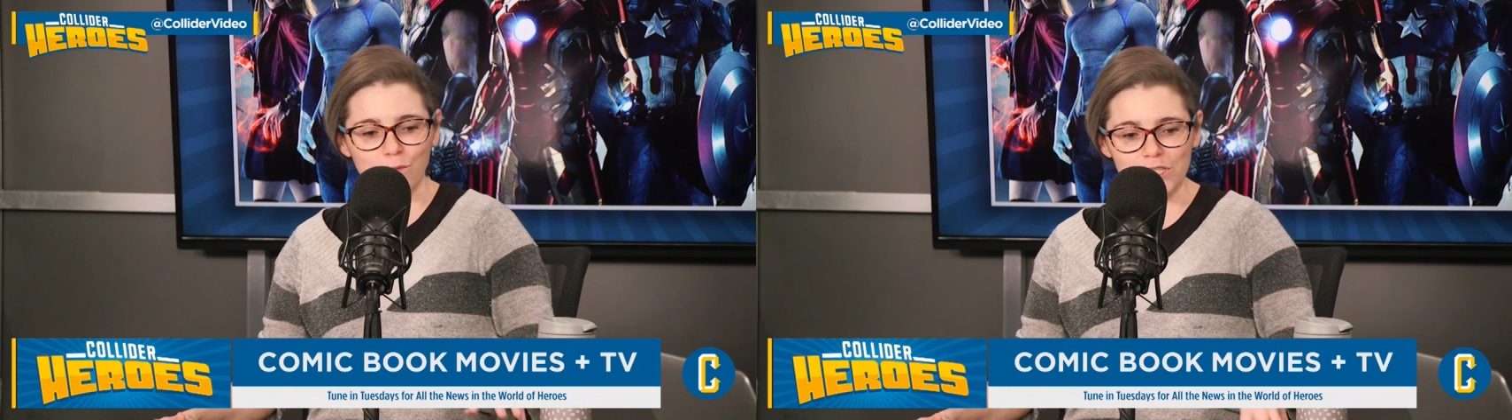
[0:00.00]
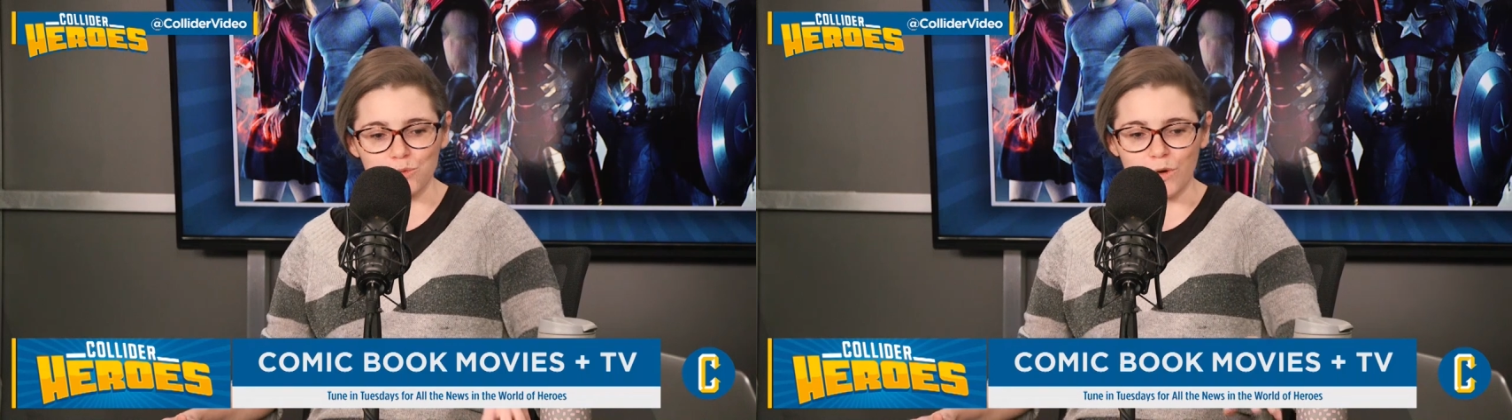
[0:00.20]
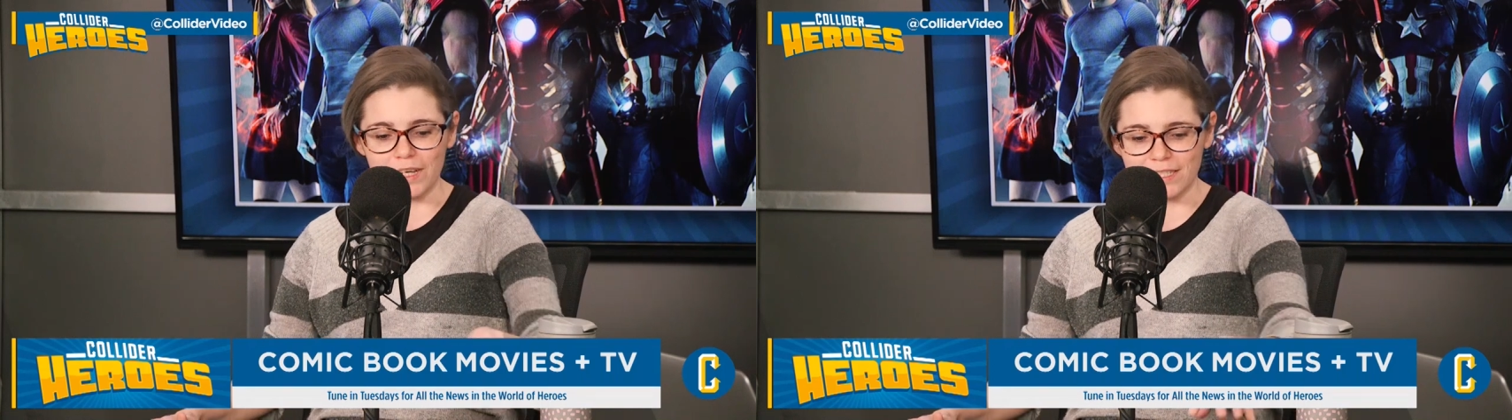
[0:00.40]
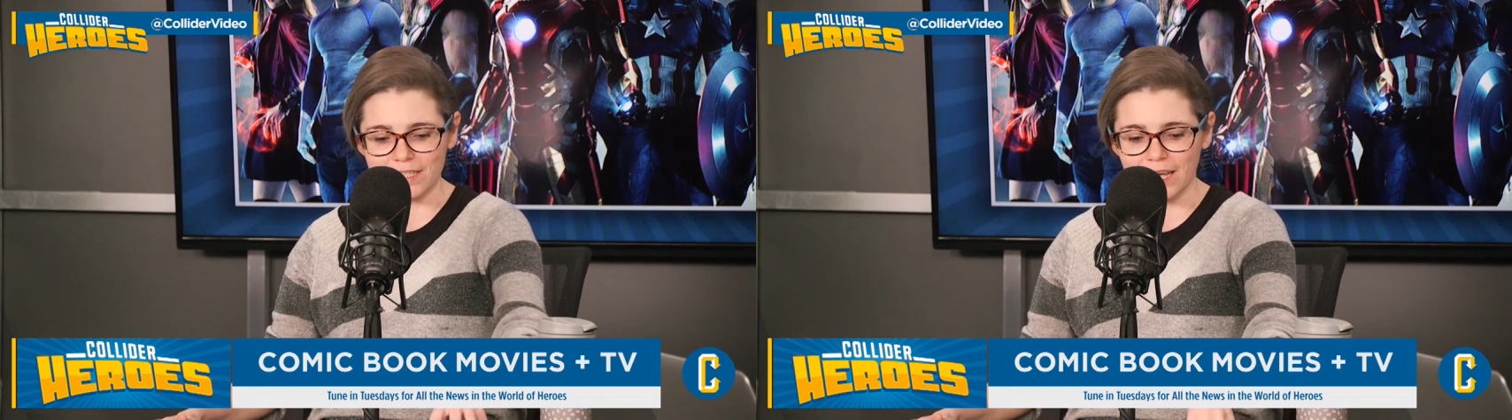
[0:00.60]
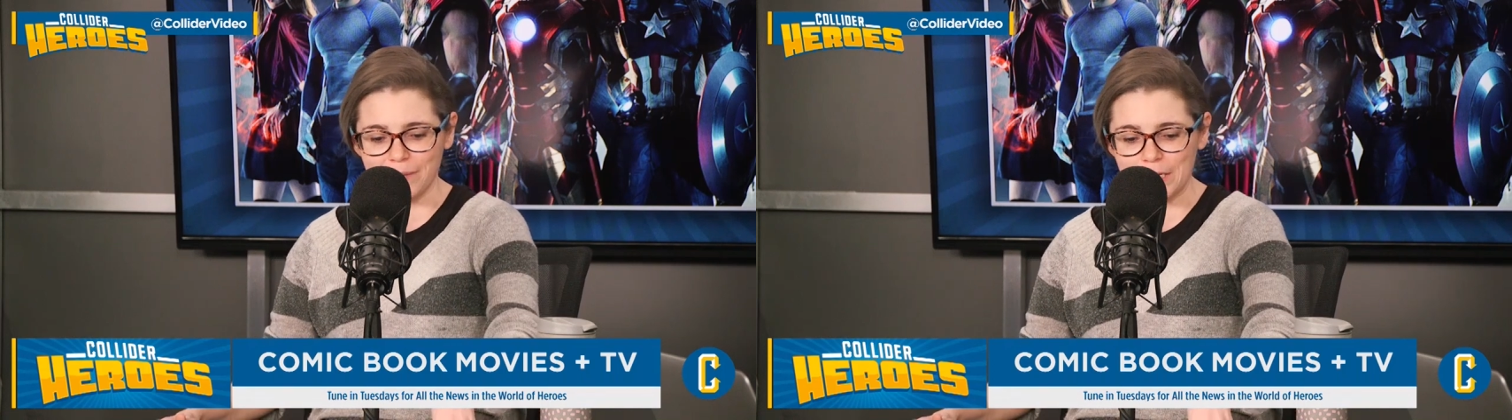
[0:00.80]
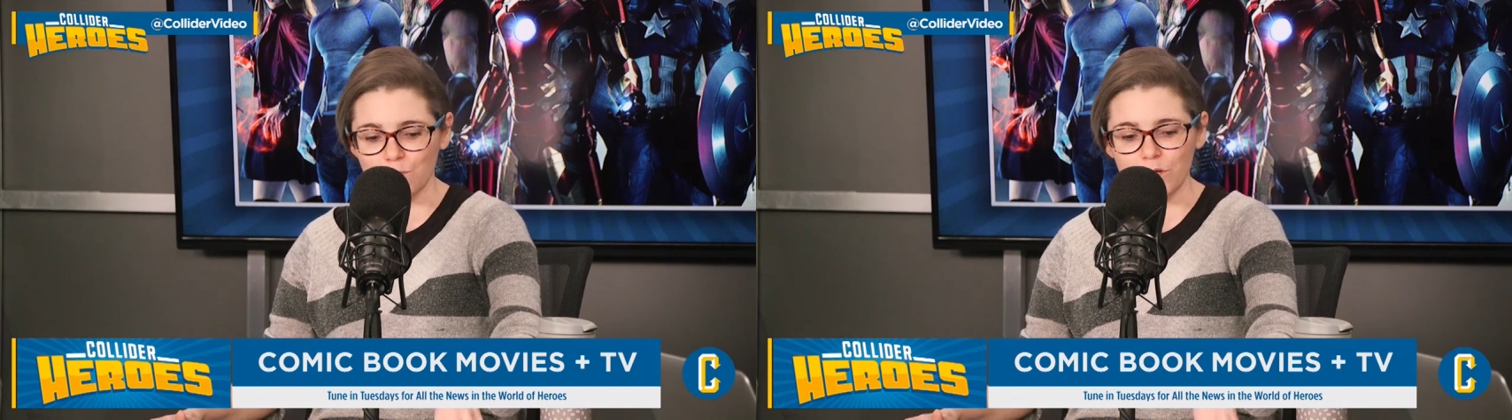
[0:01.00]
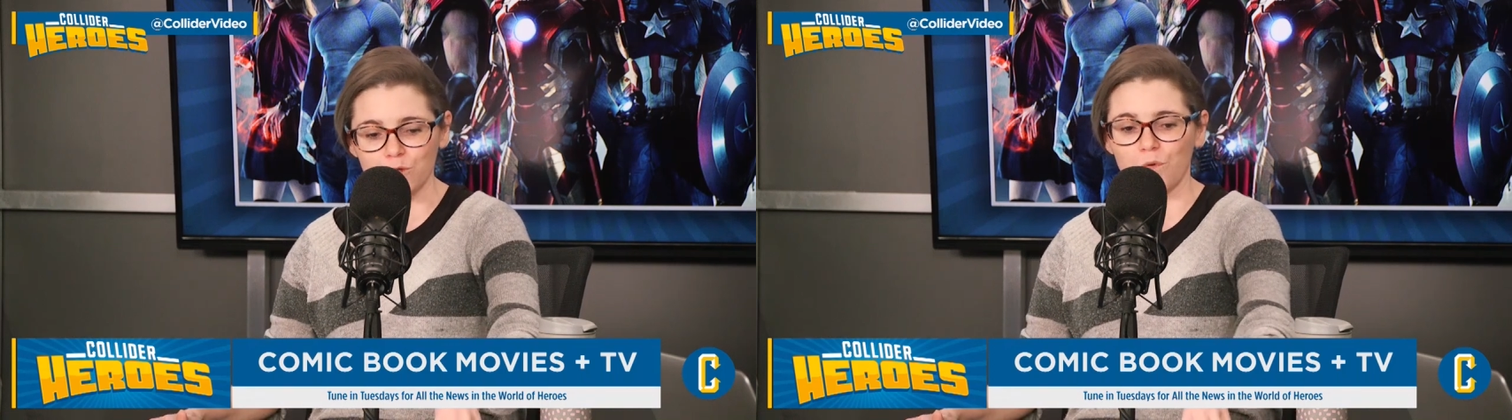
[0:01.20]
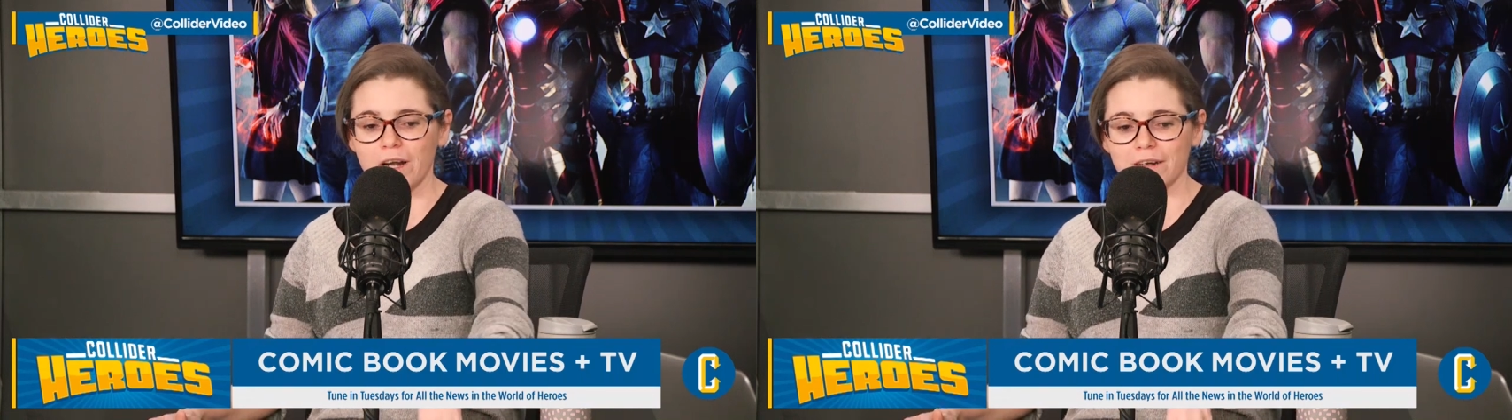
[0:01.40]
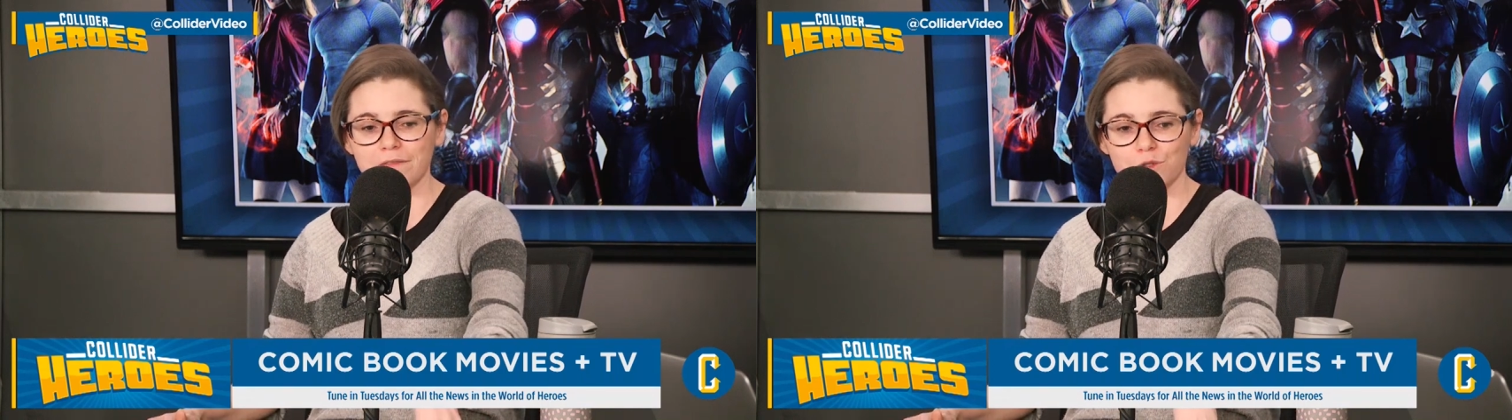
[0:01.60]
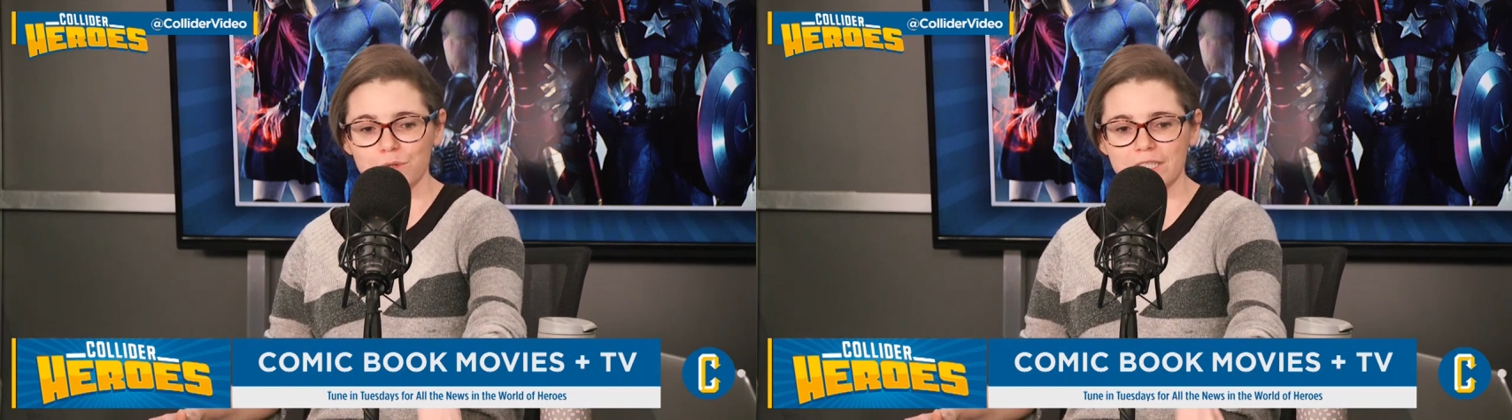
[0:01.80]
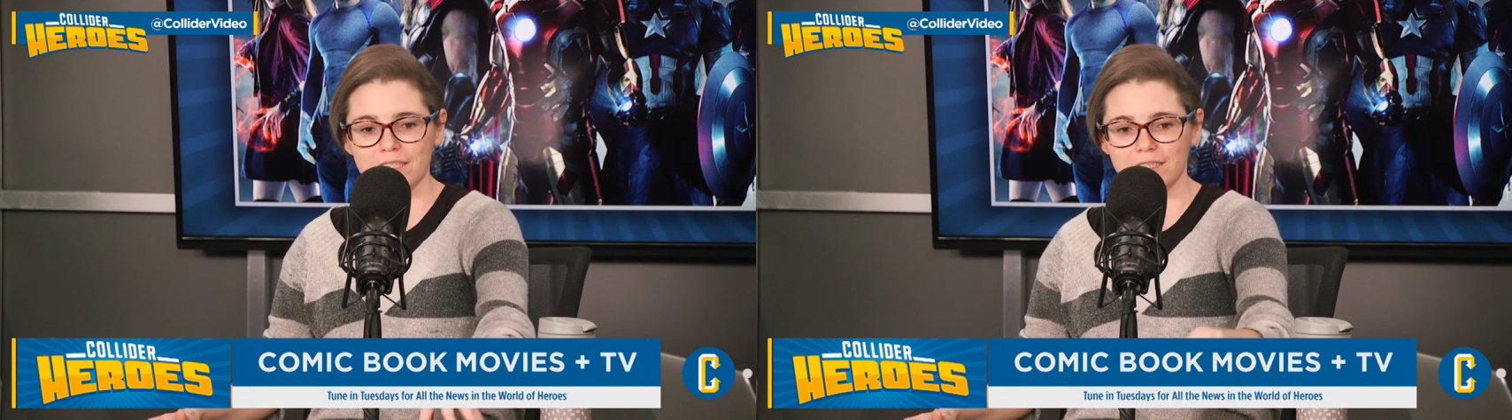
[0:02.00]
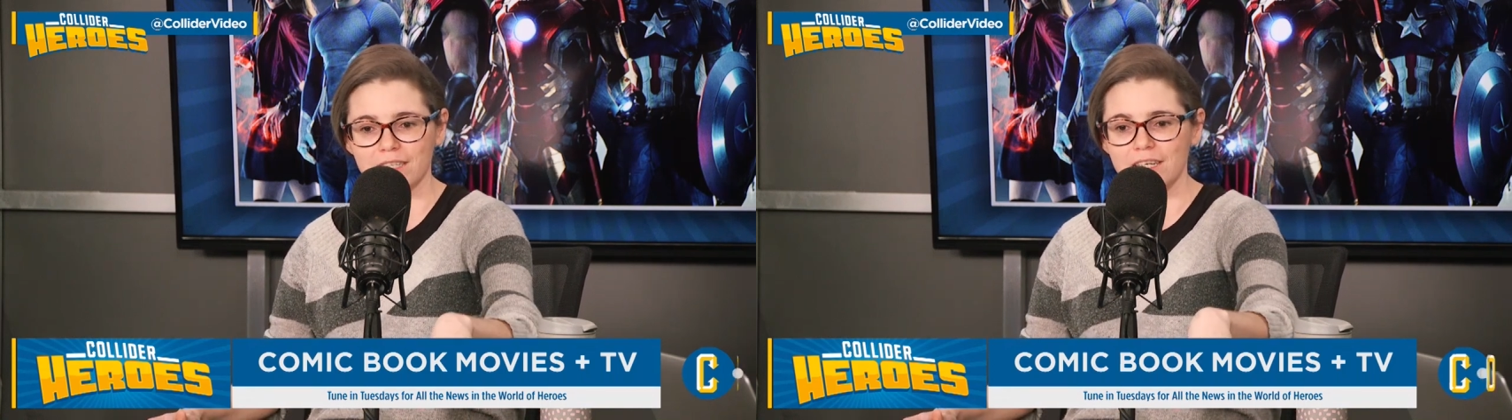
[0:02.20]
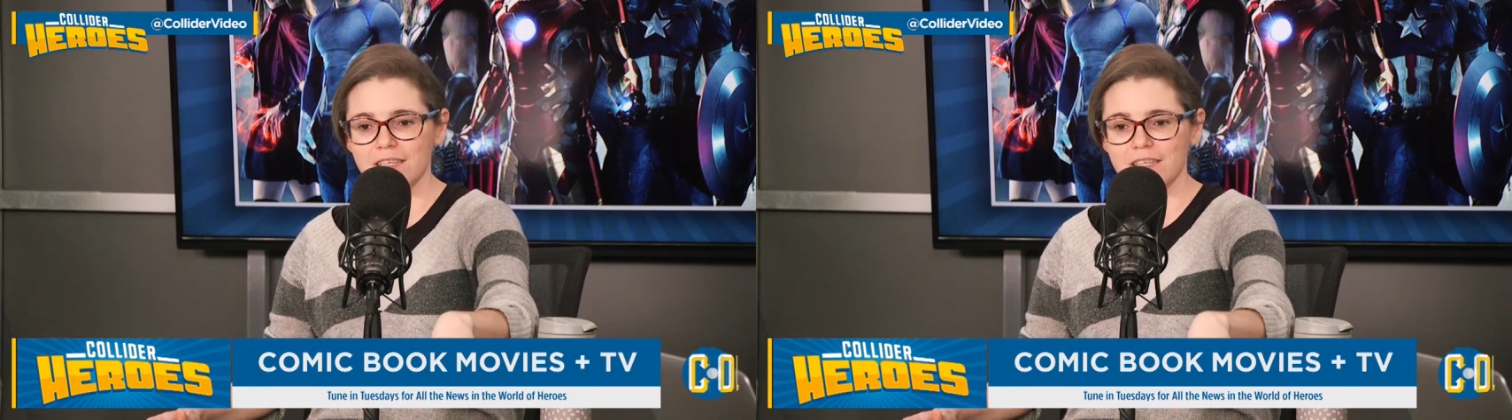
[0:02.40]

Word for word: which was, I mean, what you want out of stories is